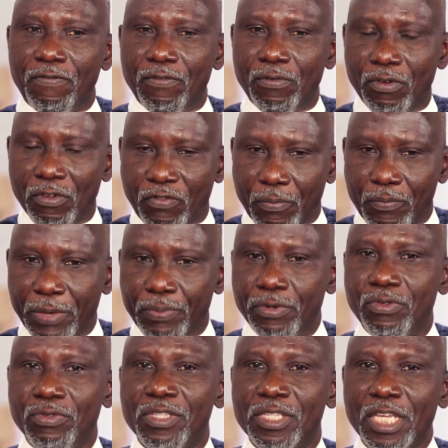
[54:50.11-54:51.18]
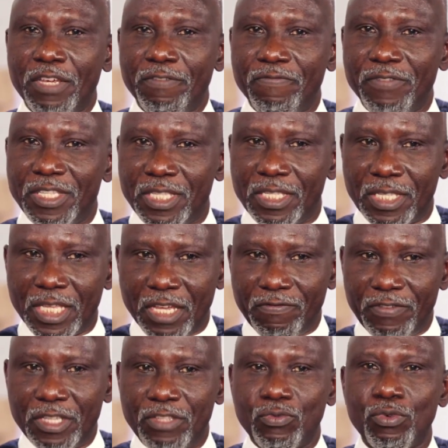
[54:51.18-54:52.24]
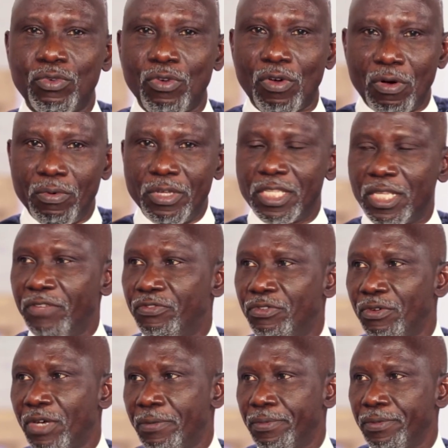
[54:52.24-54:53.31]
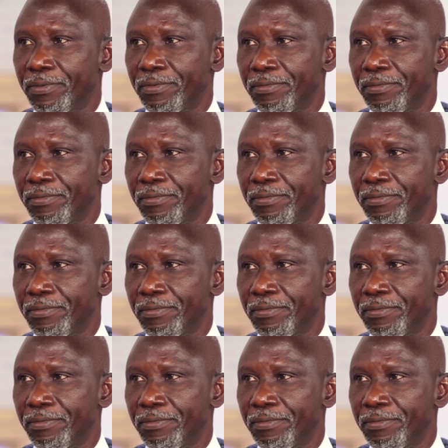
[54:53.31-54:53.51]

Look for people to serve. Service would always lift you up.